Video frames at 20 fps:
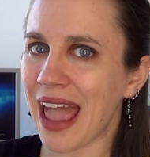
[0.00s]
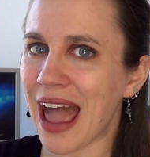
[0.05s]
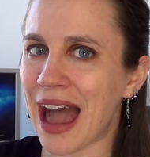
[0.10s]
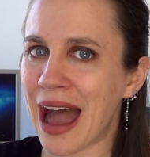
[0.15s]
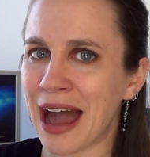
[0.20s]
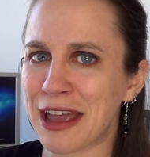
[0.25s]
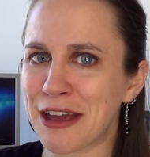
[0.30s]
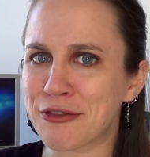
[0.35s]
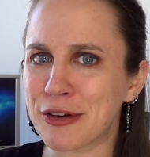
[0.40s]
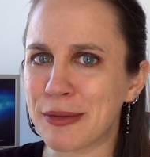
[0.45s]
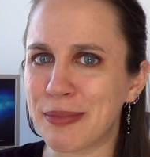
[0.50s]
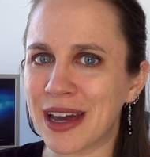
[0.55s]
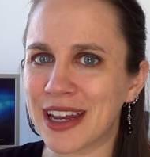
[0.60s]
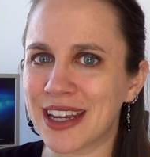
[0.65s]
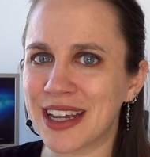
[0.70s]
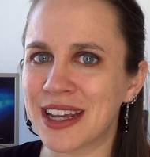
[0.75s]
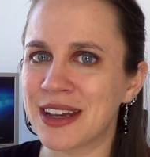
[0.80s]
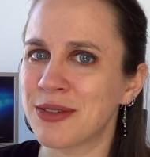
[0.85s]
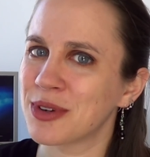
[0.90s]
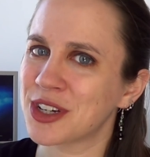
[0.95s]
Hi
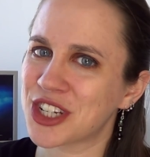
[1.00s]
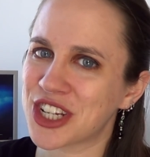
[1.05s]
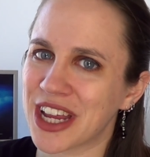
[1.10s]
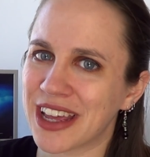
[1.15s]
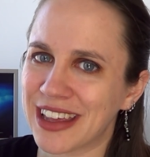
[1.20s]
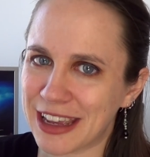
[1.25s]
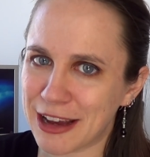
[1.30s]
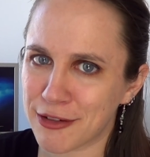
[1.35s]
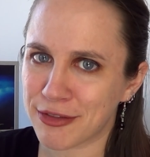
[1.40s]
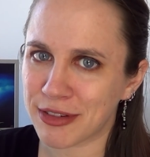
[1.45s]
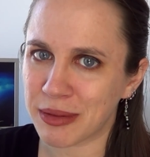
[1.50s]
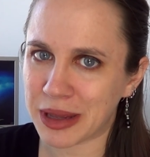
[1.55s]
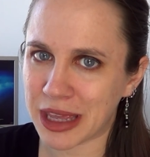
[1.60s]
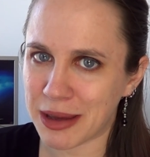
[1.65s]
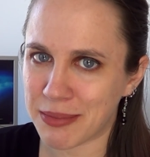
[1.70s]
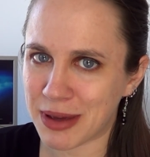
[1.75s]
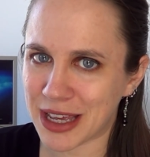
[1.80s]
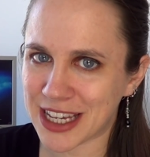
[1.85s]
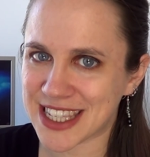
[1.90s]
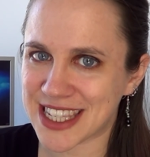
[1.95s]
everybody, Rochelle here from
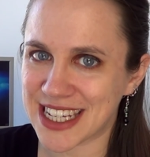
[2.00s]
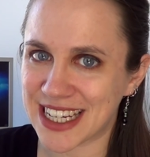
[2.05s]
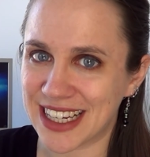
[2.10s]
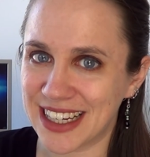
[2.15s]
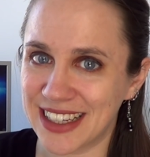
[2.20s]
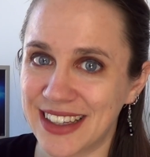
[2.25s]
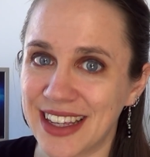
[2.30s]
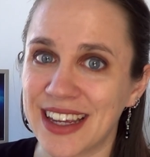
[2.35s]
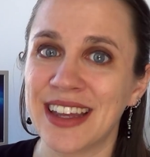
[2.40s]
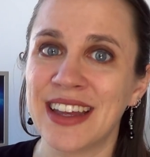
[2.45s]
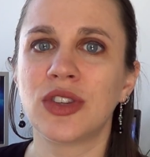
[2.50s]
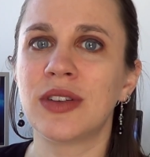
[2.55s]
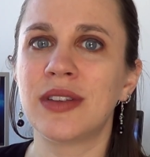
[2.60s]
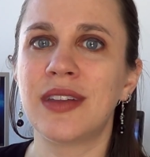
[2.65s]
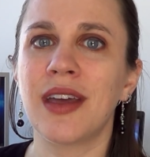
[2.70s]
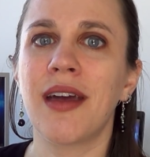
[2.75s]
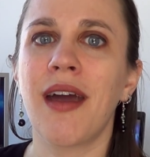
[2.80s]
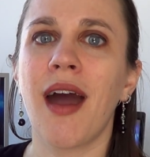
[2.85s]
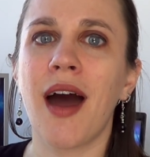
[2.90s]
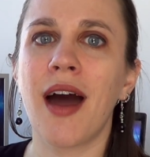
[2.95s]
Quebec CICHLIDS.
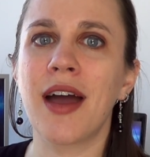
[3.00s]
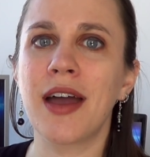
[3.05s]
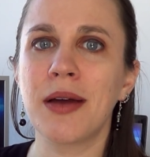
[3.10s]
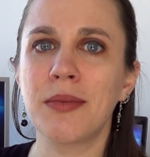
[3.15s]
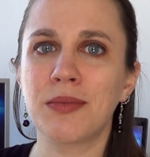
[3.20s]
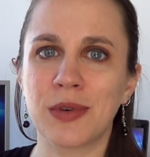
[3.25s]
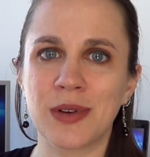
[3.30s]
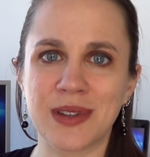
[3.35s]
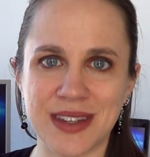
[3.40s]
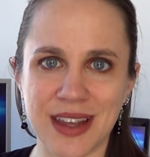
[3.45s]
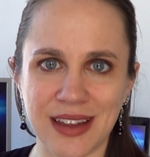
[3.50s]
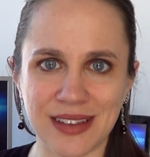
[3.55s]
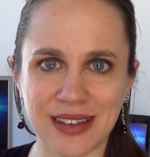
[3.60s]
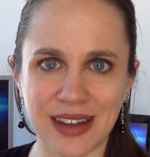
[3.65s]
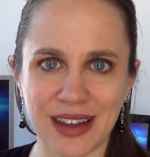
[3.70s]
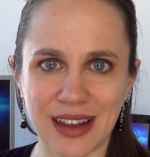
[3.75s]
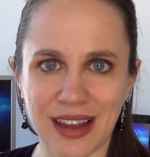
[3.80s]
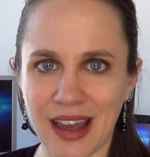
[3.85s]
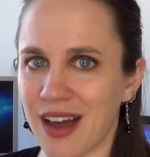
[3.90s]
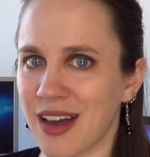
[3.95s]
Today I am
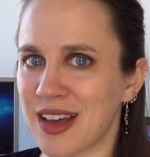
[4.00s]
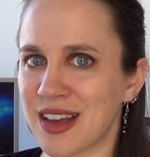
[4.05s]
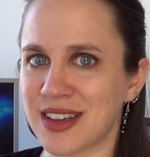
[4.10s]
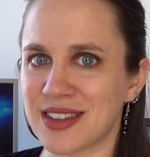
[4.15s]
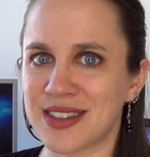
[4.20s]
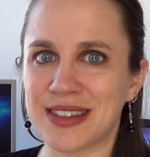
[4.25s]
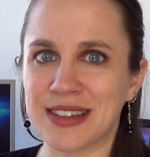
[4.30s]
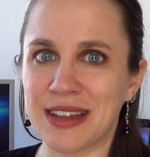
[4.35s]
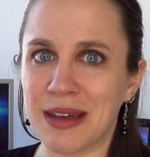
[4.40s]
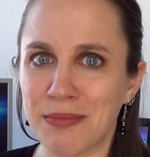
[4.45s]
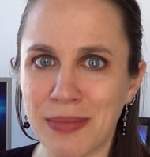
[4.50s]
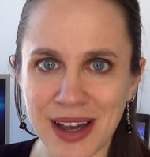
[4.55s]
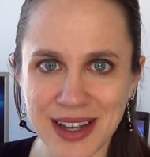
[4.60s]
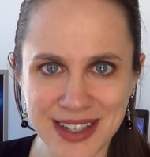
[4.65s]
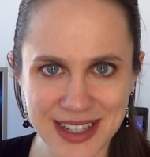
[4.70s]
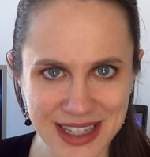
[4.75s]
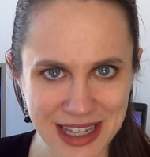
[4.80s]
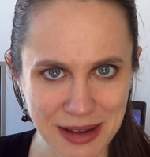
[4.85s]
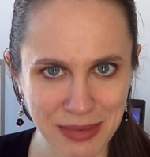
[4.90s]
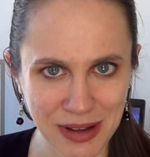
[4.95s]
presenting a
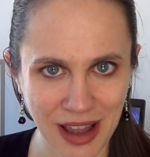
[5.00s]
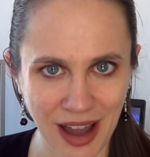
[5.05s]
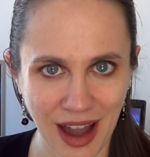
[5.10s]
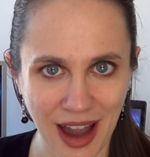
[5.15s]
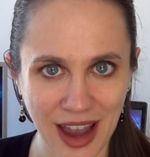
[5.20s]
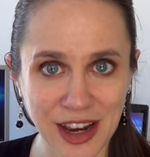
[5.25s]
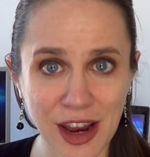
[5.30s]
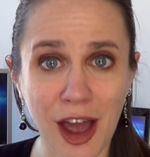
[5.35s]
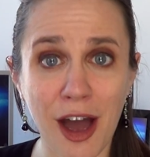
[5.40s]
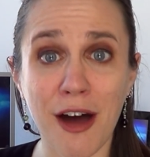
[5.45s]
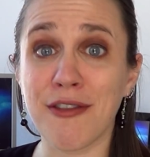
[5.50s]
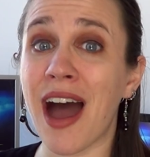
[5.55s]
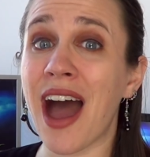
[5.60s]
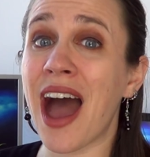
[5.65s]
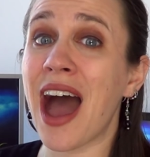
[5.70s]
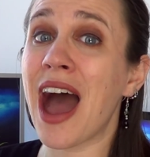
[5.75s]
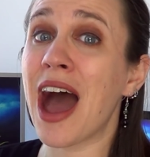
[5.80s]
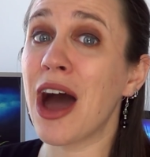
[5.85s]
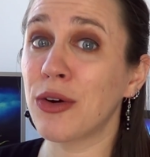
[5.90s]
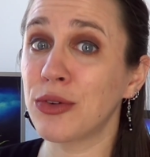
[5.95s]
step-by-step guide of
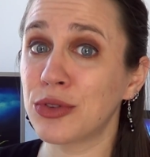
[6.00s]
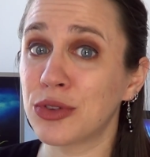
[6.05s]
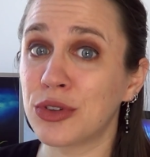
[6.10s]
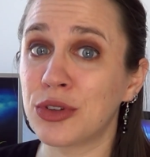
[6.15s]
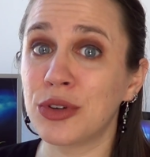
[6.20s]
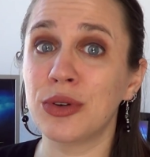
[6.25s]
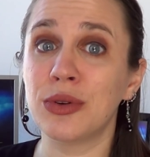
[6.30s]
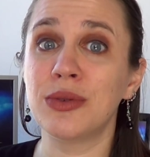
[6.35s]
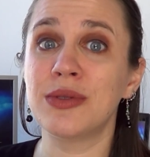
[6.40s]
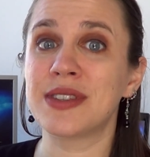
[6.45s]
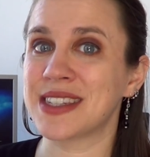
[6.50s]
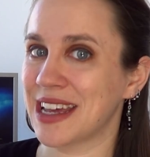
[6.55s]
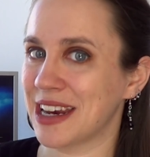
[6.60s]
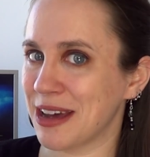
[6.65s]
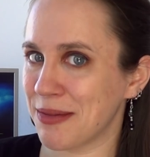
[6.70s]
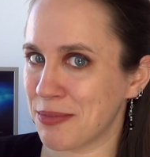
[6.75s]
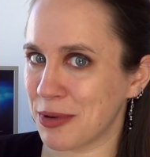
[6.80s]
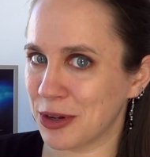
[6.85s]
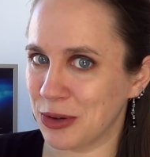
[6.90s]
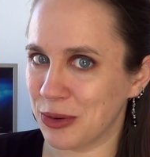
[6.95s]
how to set
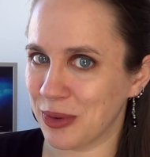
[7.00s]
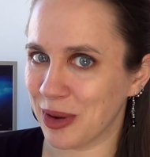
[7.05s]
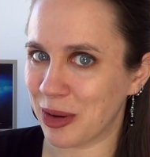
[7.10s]
up a new